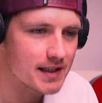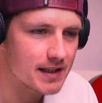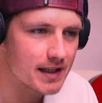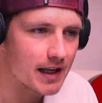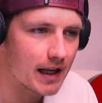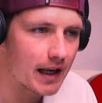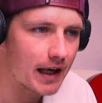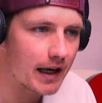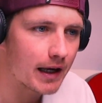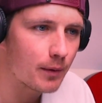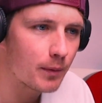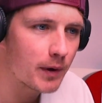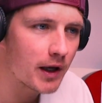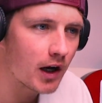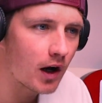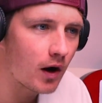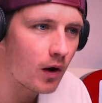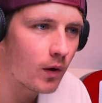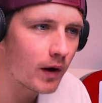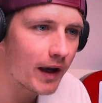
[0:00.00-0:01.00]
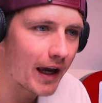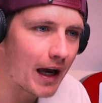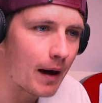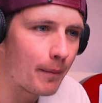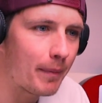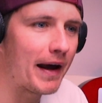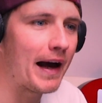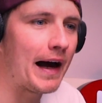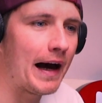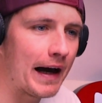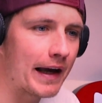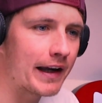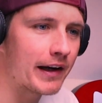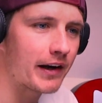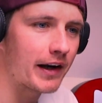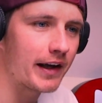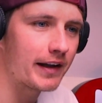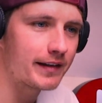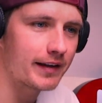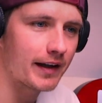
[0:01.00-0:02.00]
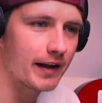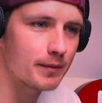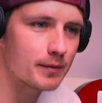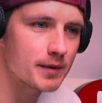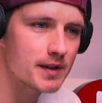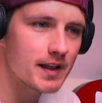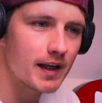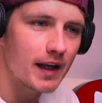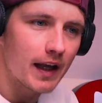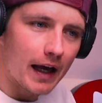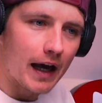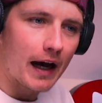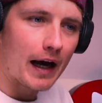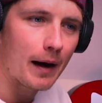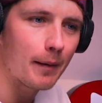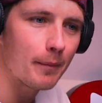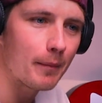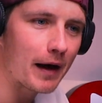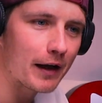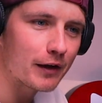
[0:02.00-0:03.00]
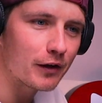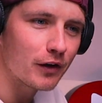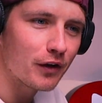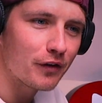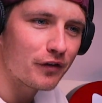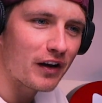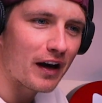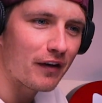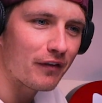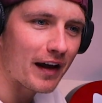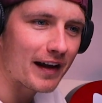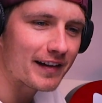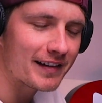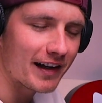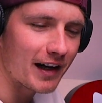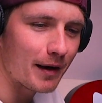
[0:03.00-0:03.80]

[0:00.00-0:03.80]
isn't it? Like, we all get a bit hangry at times. I don't know if you have that